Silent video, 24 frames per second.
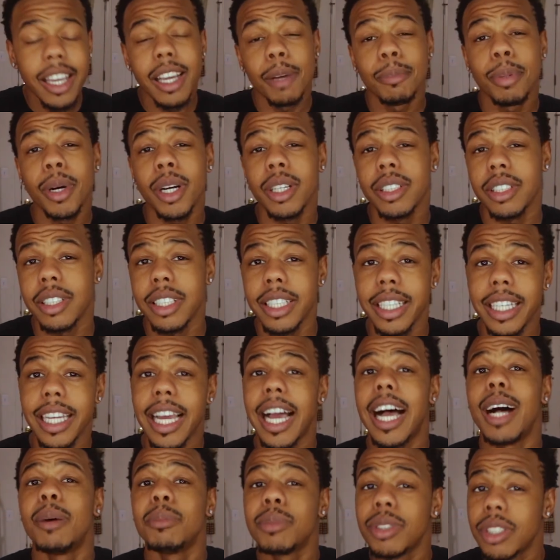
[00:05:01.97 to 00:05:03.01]
And personally,
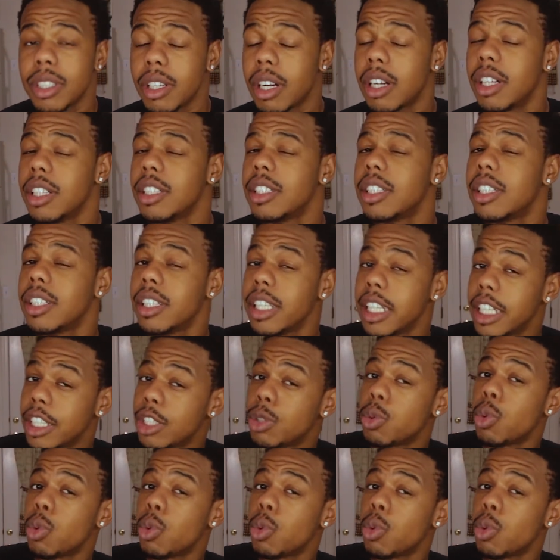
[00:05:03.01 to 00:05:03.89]
I'm starting to lean